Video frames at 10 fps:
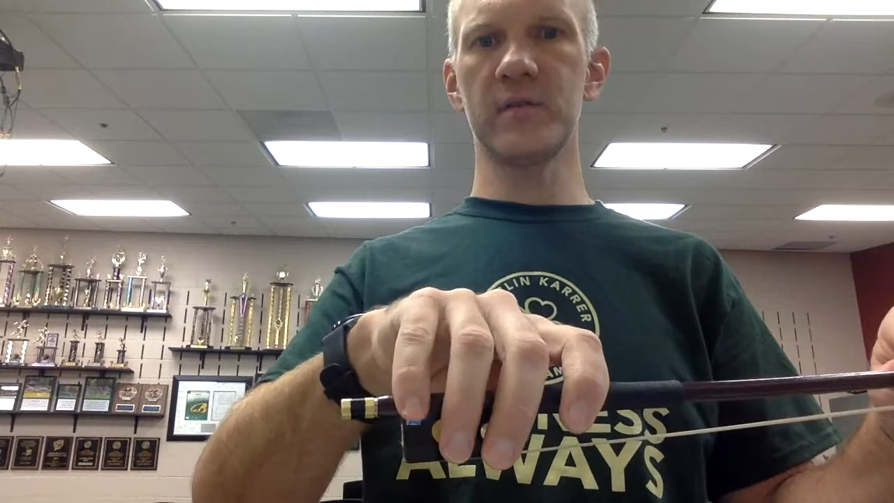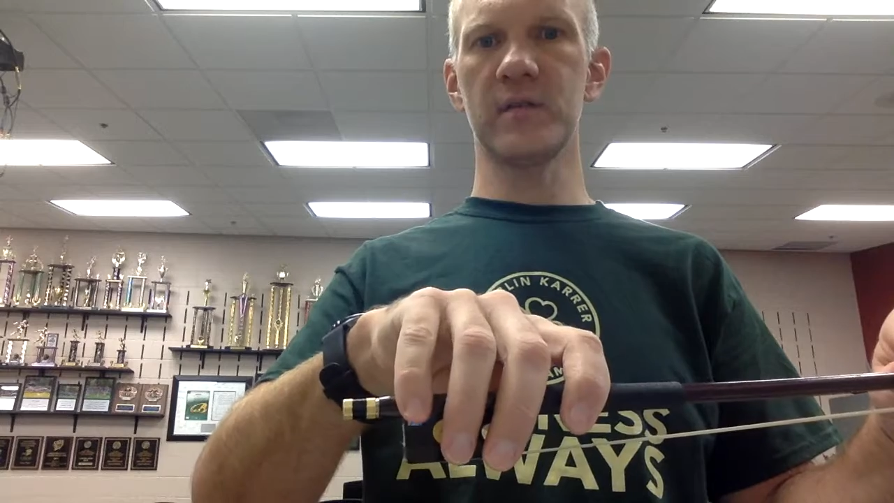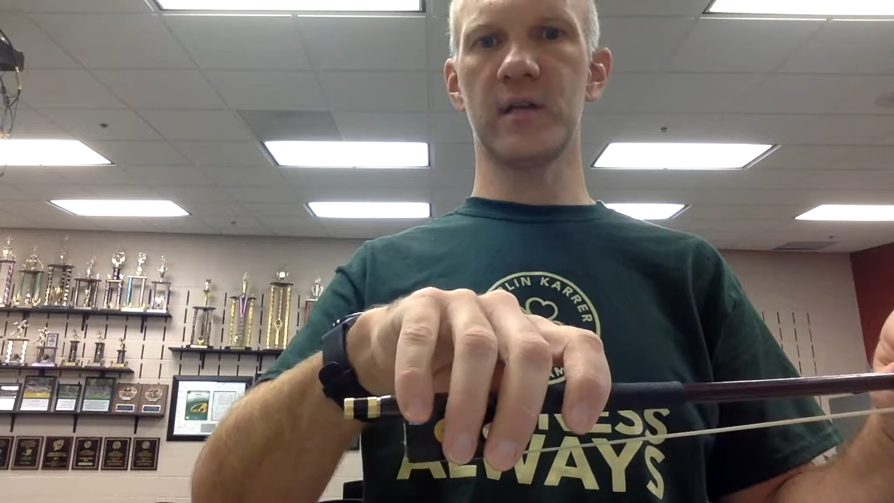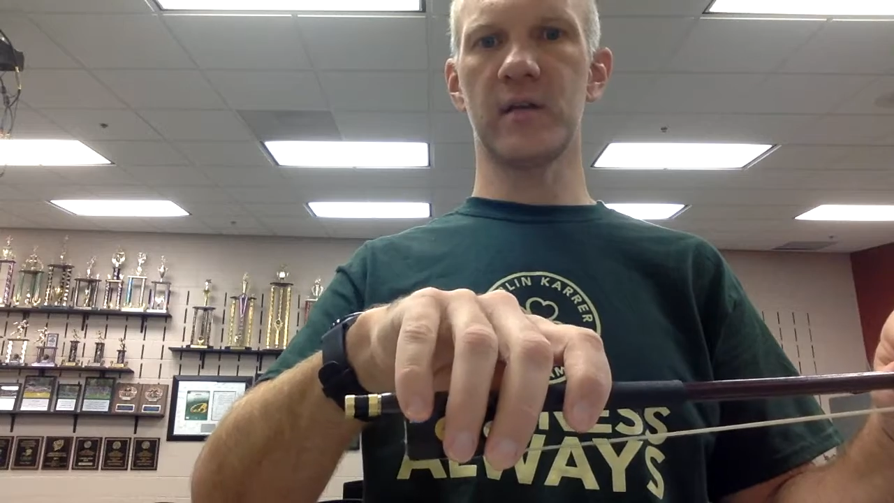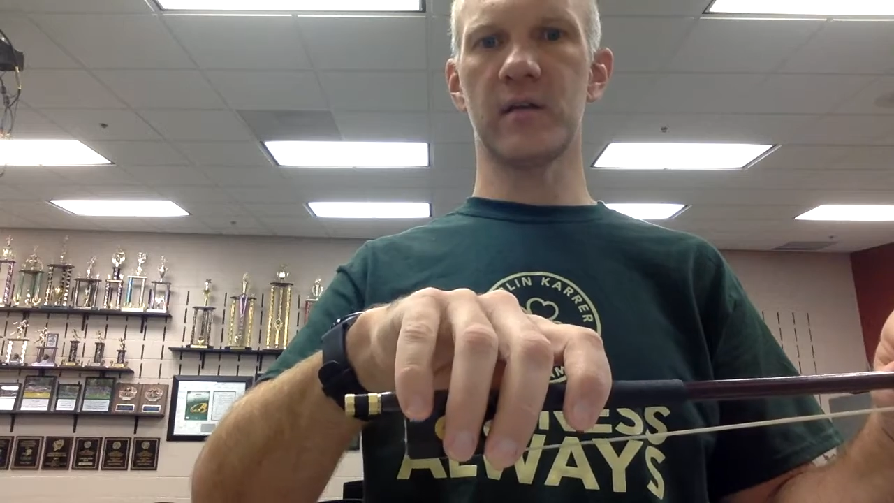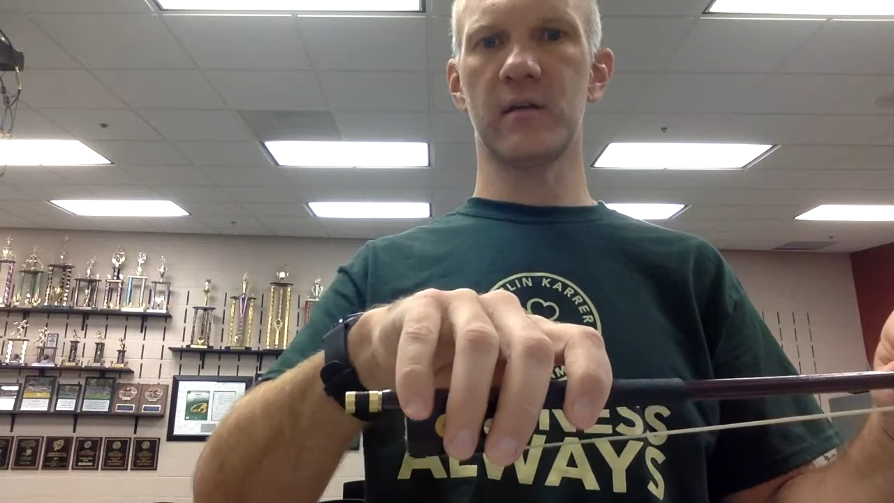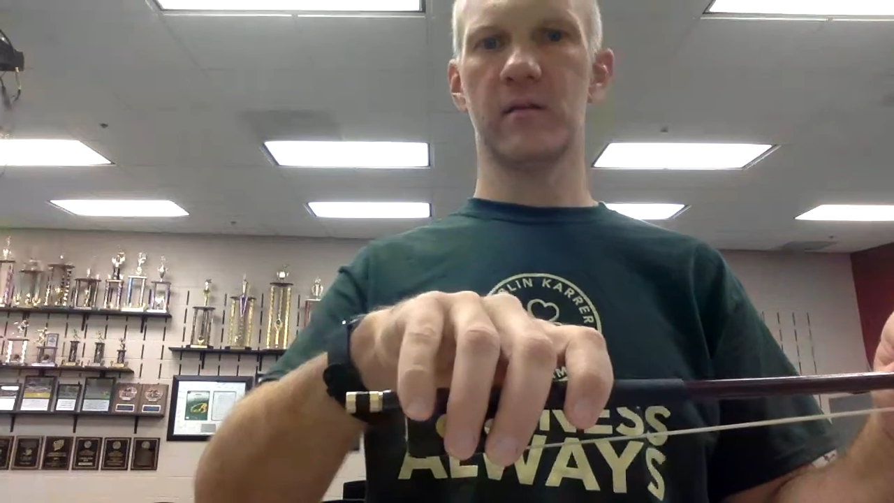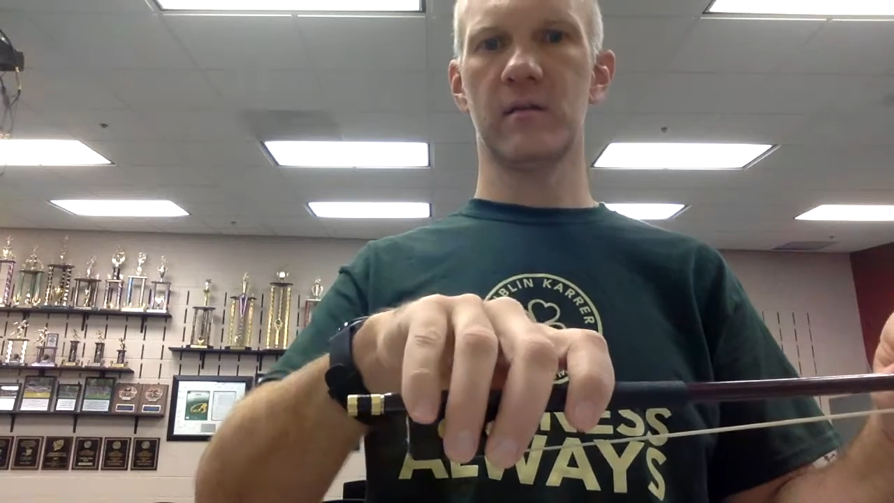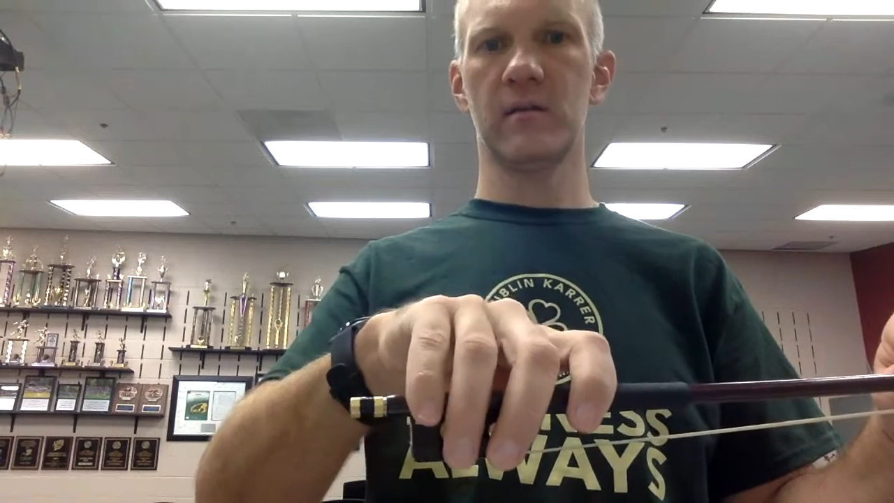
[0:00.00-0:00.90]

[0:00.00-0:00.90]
the stick